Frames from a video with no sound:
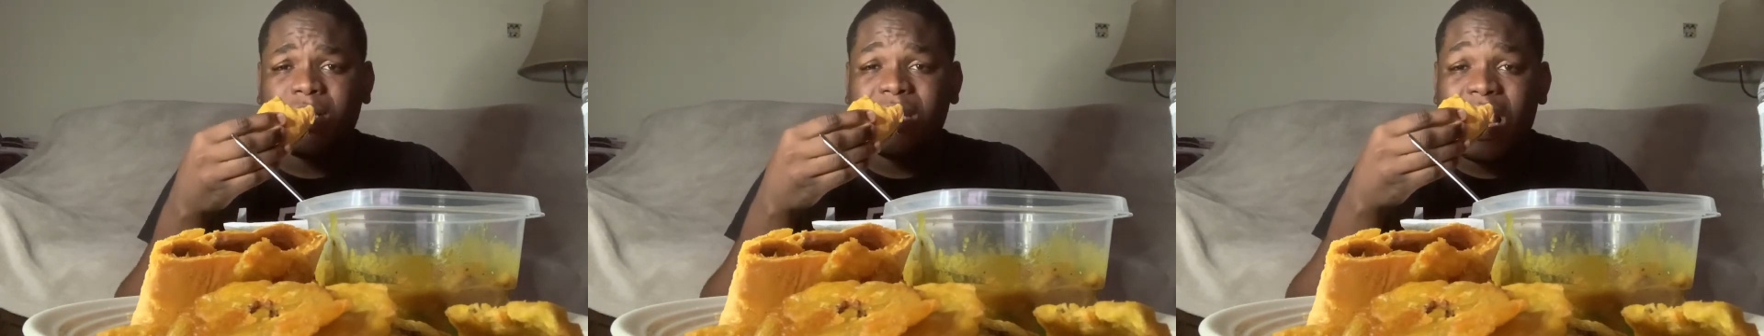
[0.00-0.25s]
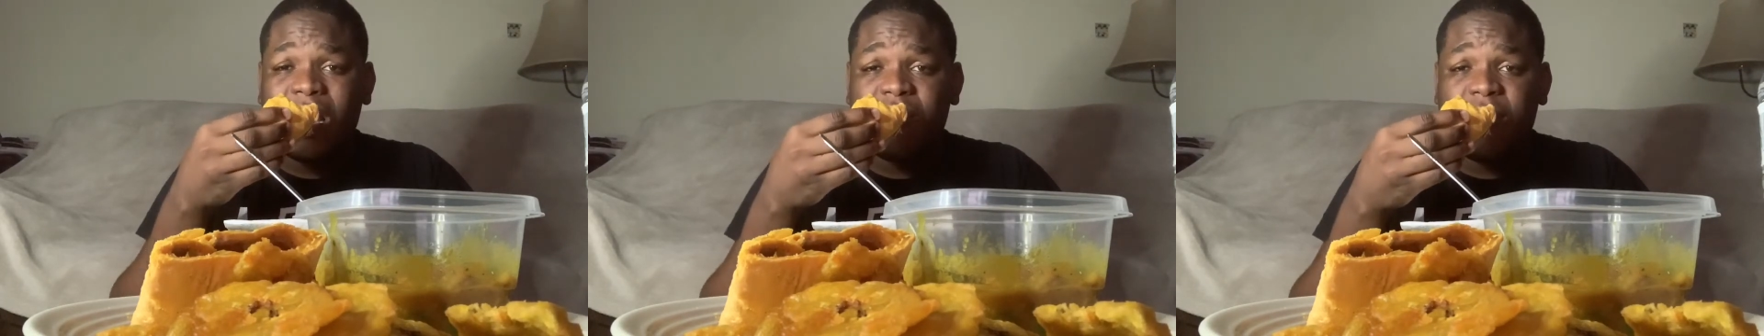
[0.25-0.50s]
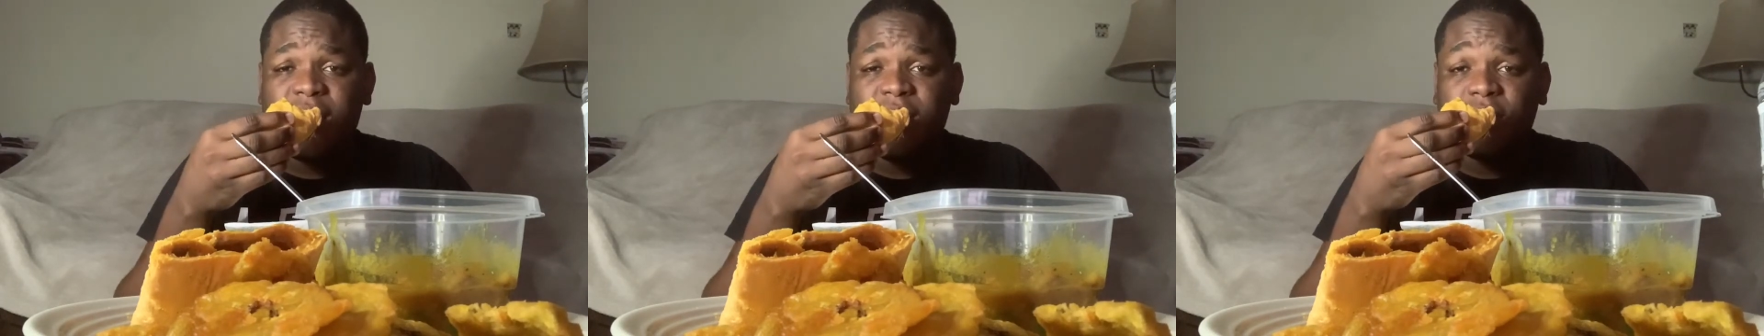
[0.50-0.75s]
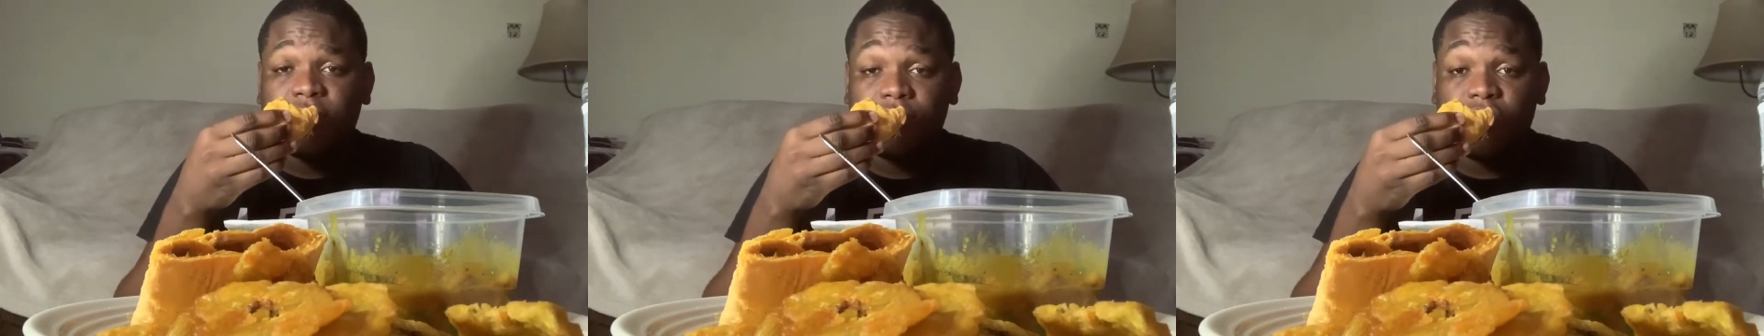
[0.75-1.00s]
So I didn't make these
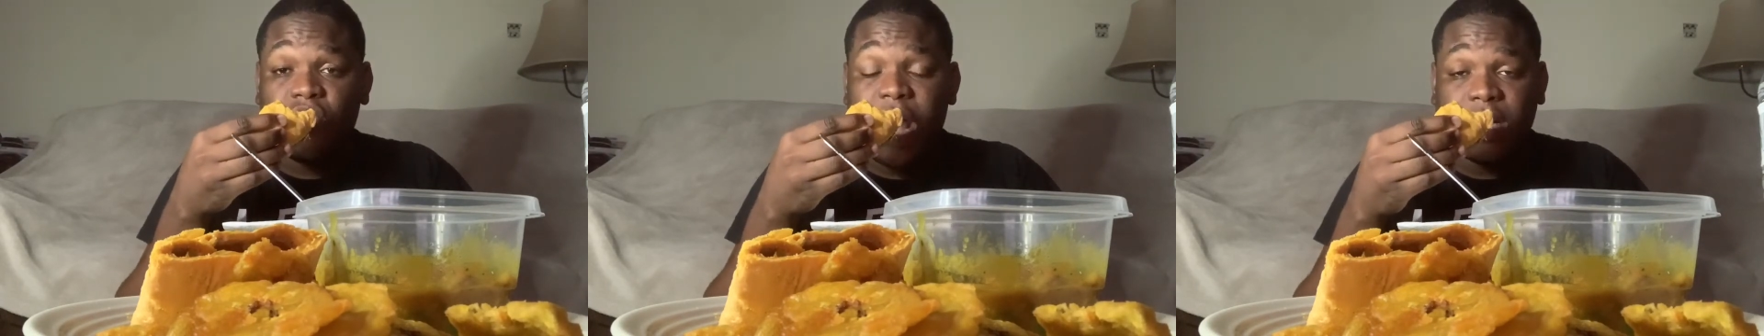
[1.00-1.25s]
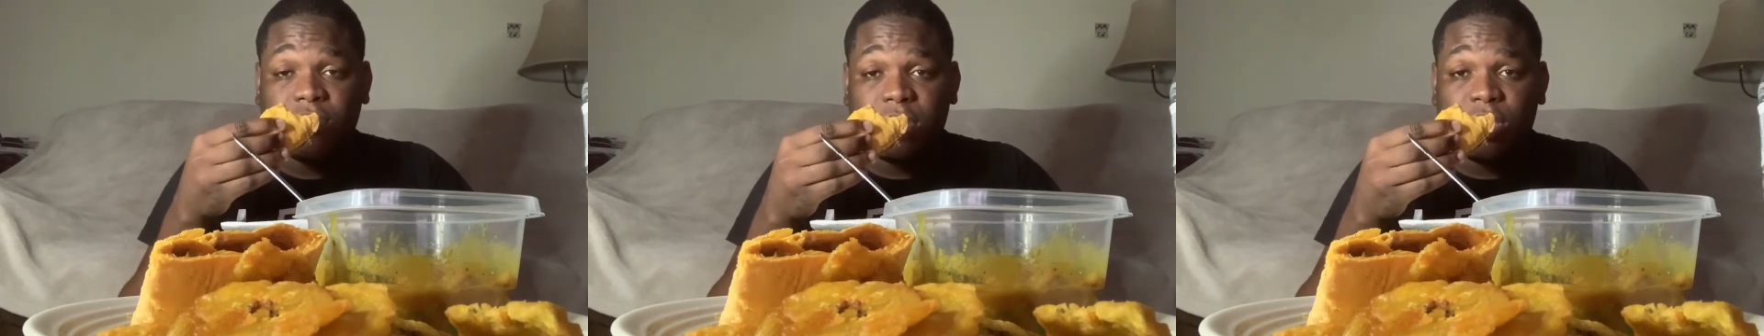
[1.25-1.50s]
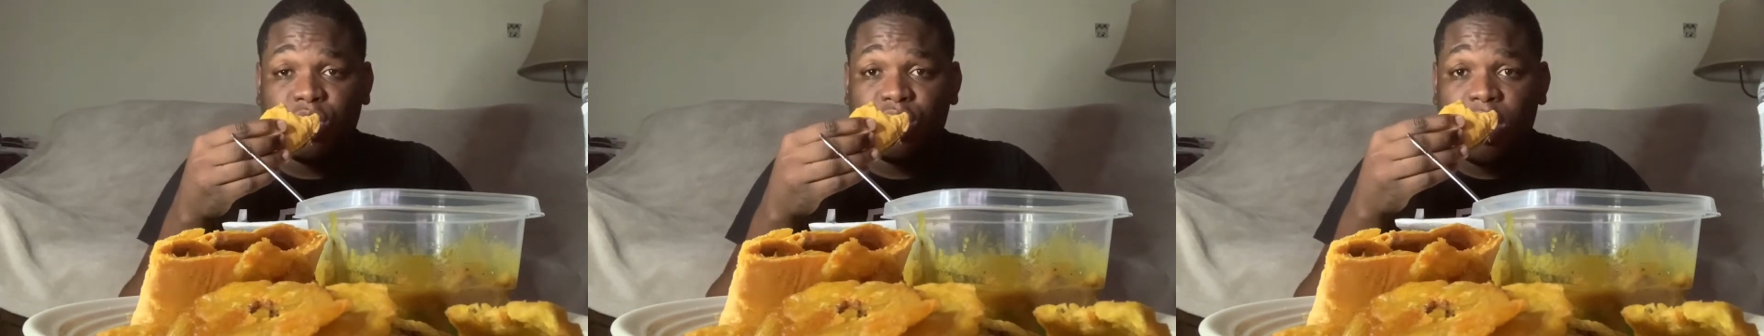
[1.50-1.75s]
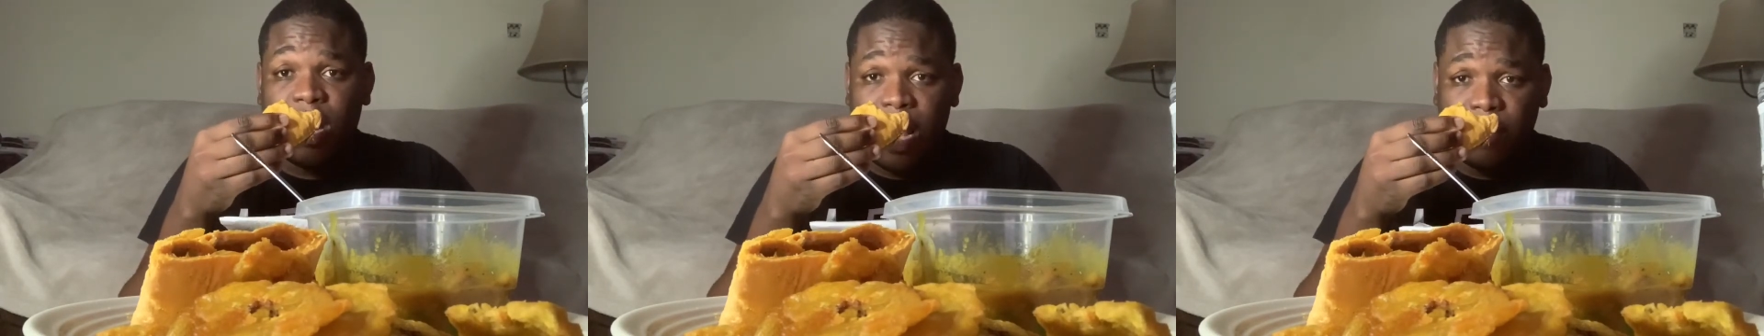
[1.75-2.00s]
from scratch, but these
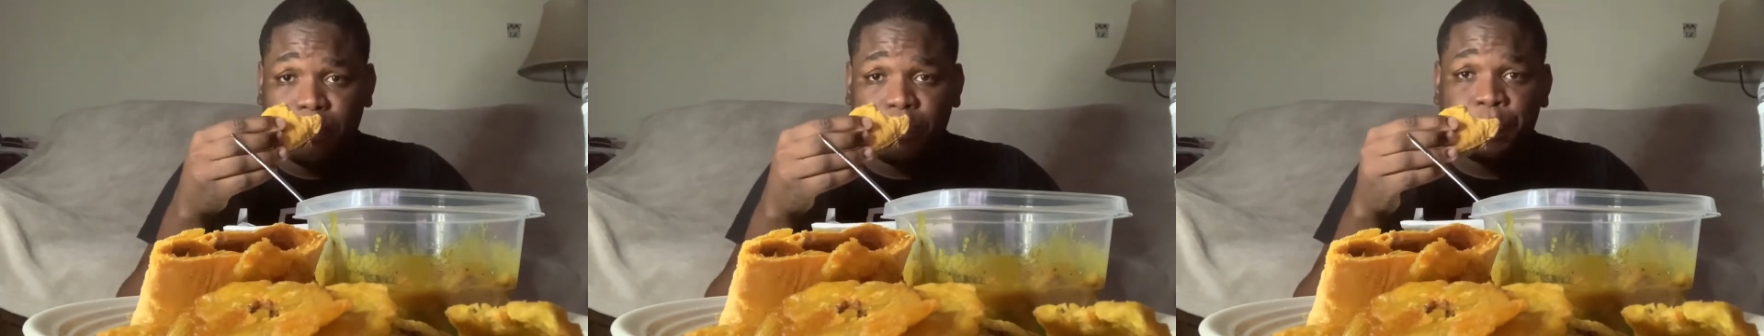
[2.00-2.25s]
are like